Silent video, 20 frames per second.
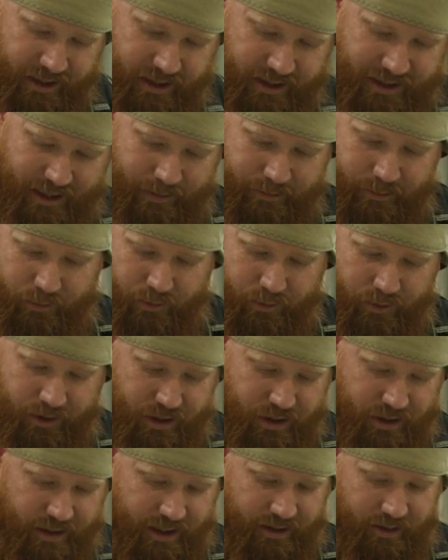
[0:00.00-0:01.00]
be acceptable.
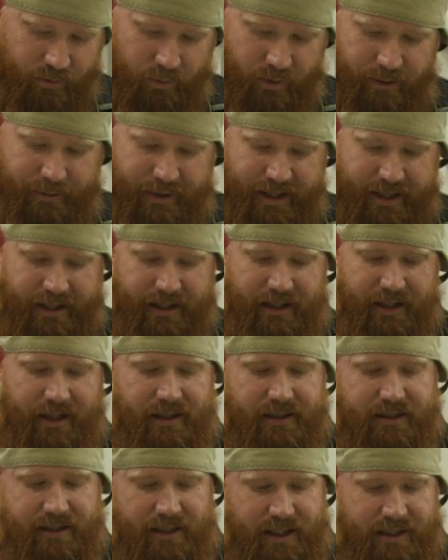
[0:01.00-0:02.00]
I shouldn't have to worry about any
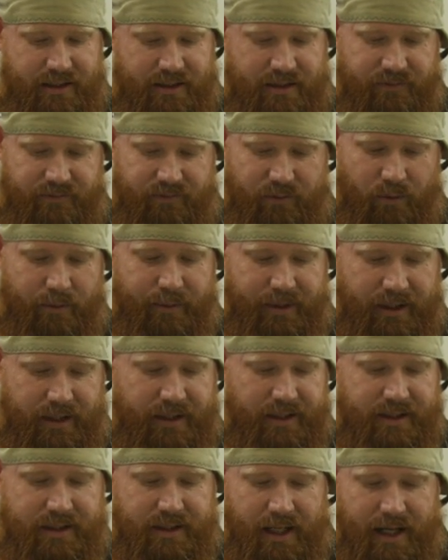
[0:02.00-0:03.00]
oxides forming
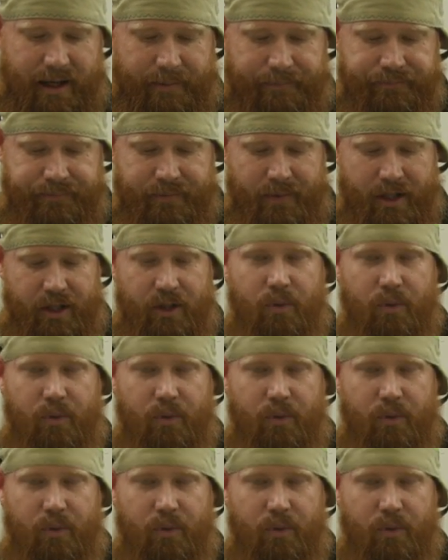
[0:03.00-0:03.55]
on the top.